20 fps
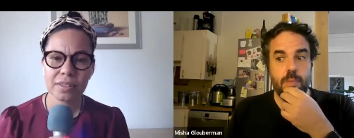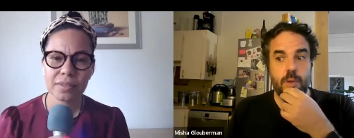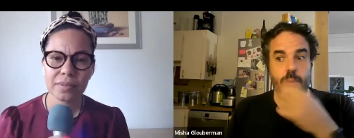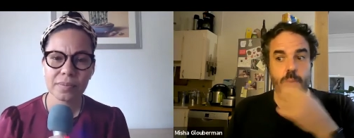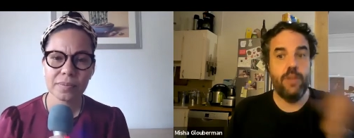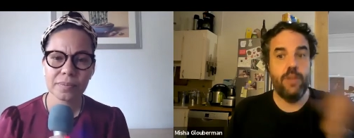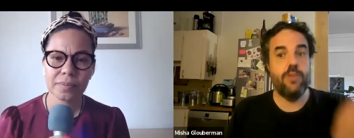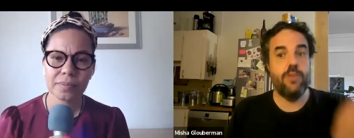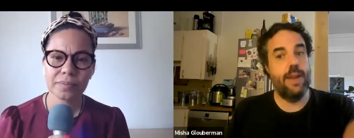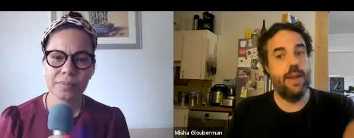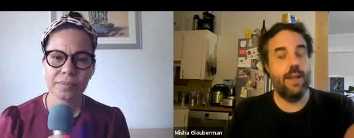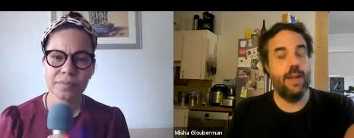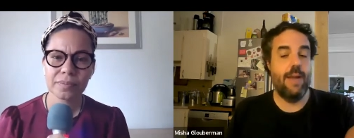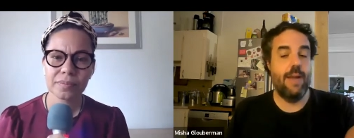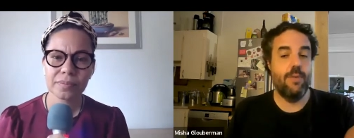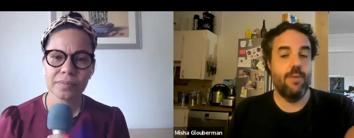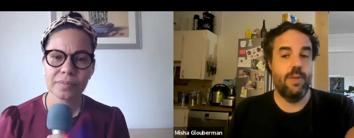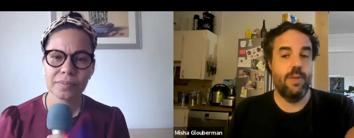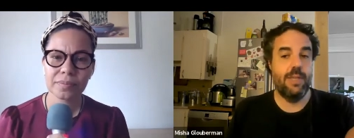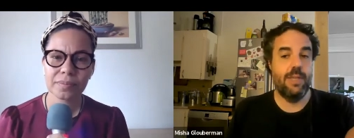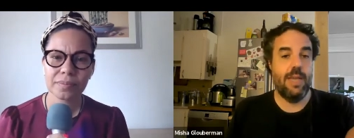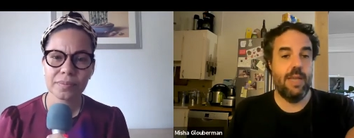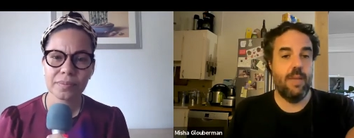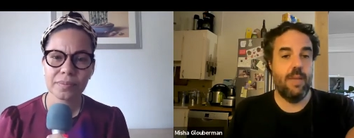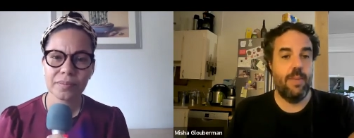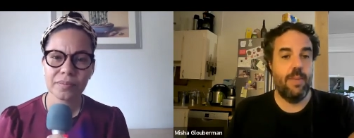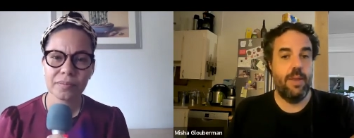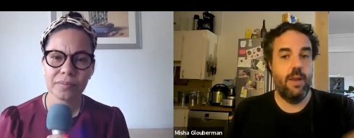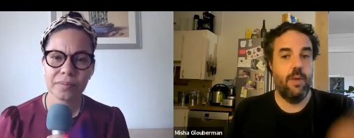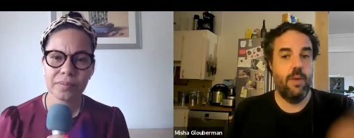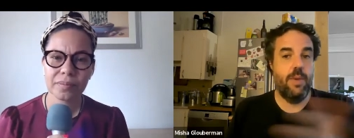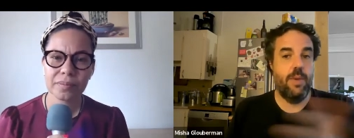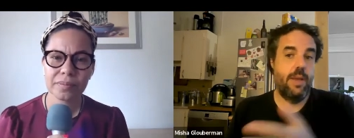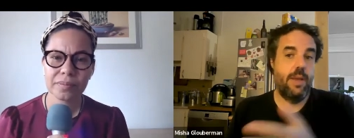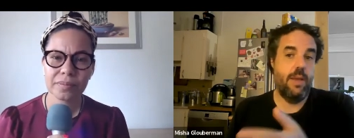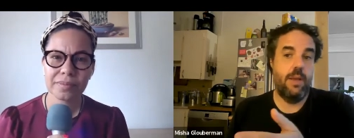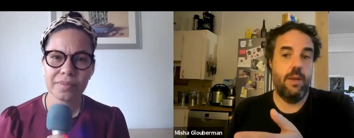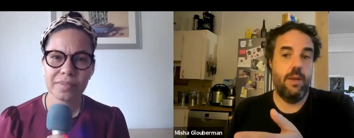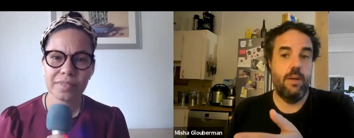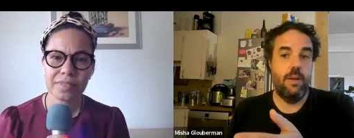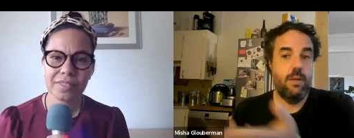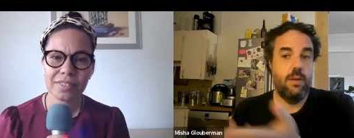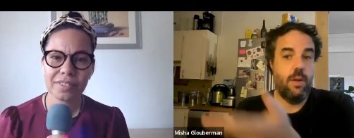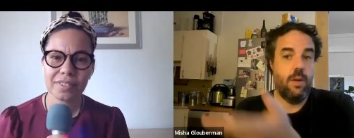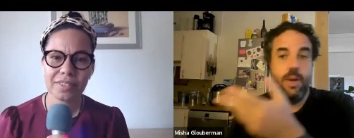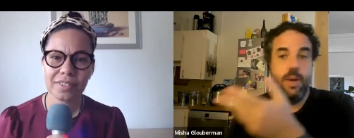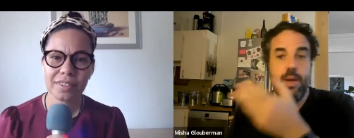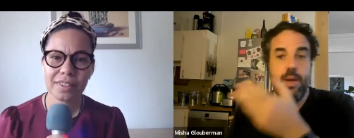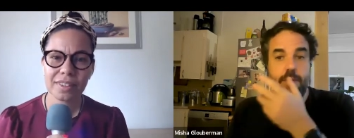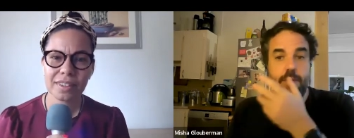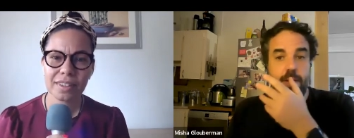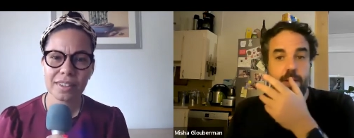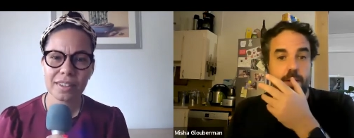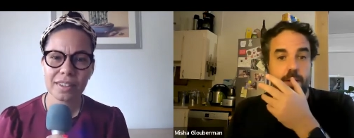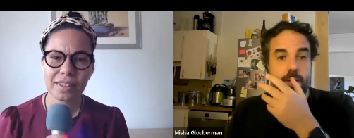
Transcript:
Speaker 1: we could try to cover what's come up here. We can go in a different